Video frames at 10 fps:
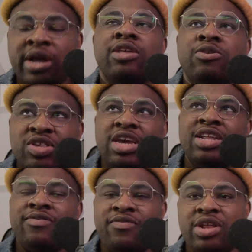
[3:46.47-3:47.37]
You'll see in
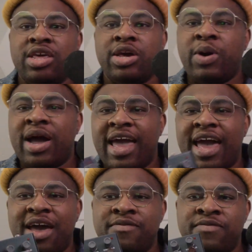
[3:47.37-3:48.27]
the video, I
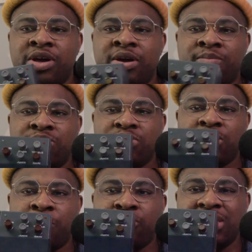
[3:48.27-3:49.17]
have
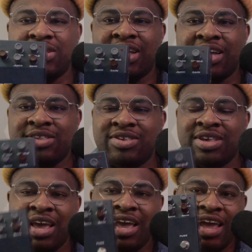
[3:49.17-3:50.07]
the presets
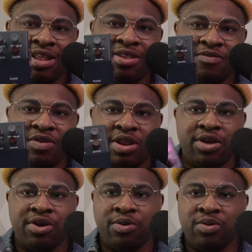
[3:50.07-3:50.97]
in the
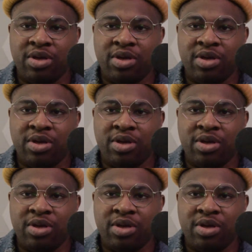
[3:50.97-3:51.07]
video.